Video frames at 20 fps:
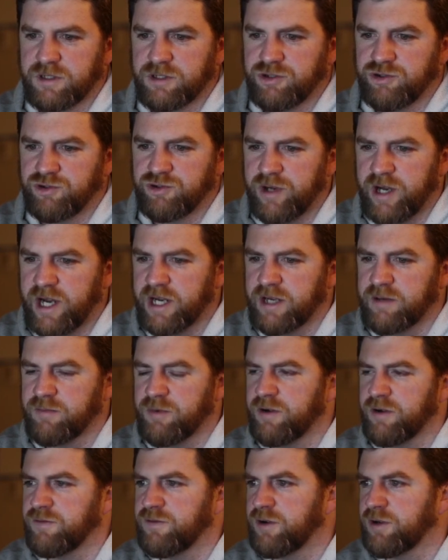drag
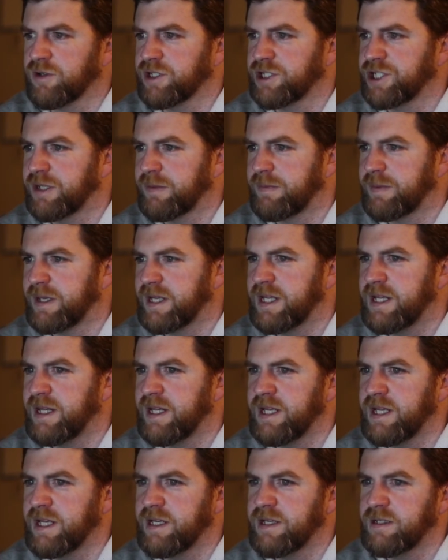my rocket ship in
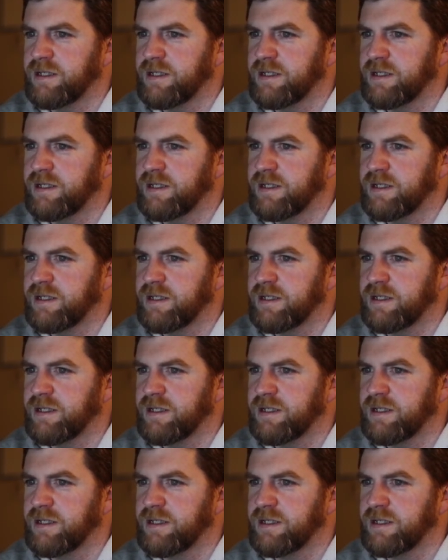there.